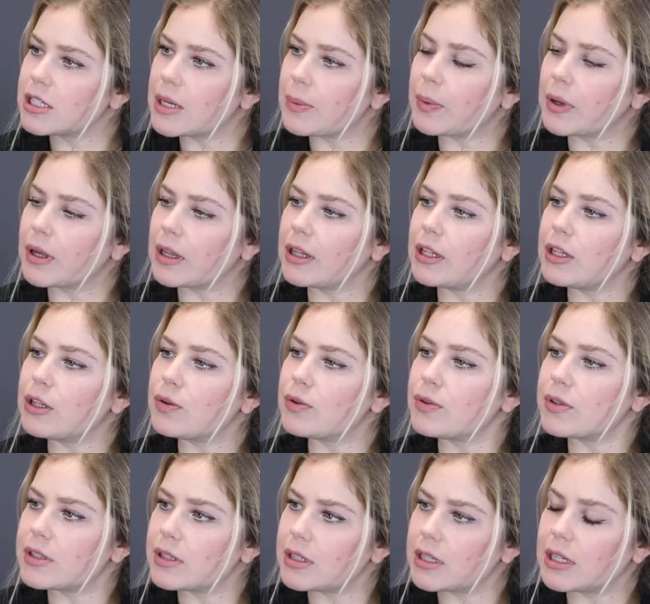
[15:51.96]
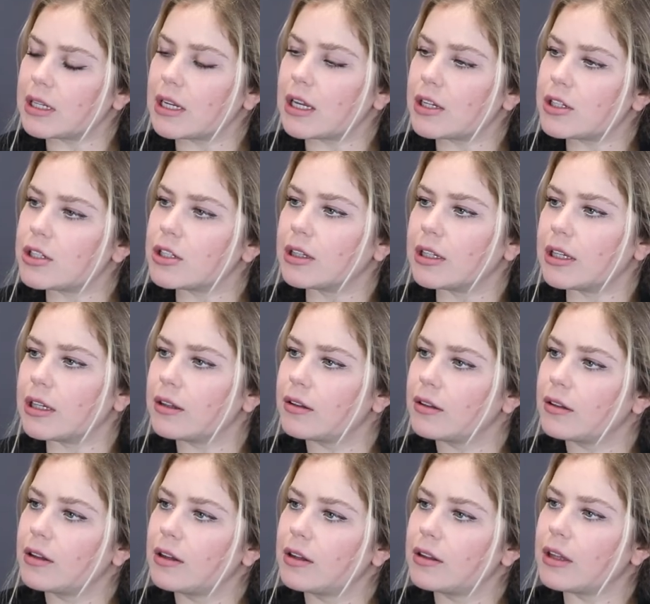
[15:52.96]
typically used initially
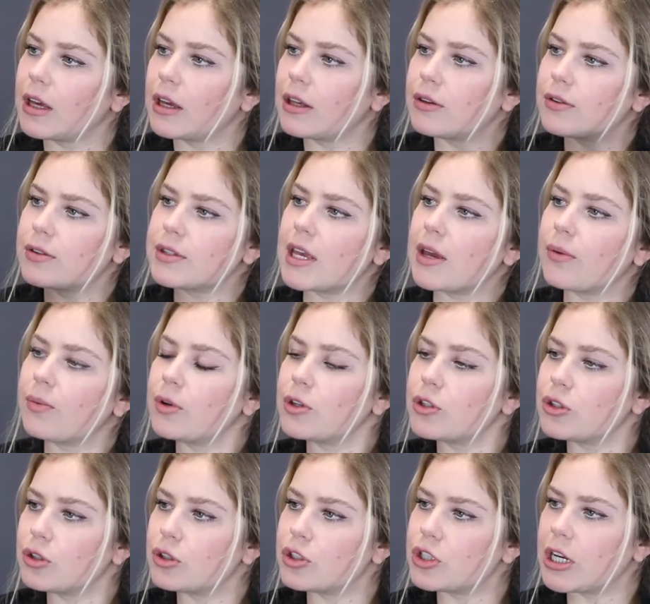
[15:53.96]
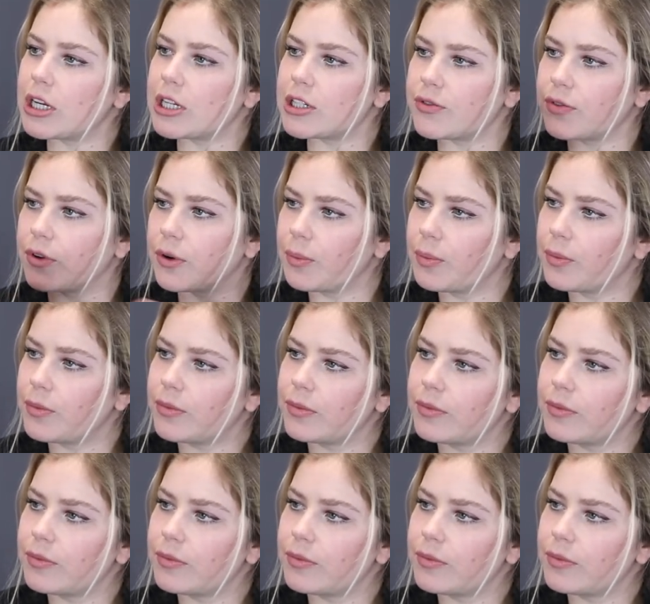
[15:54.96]
that you say we should change from?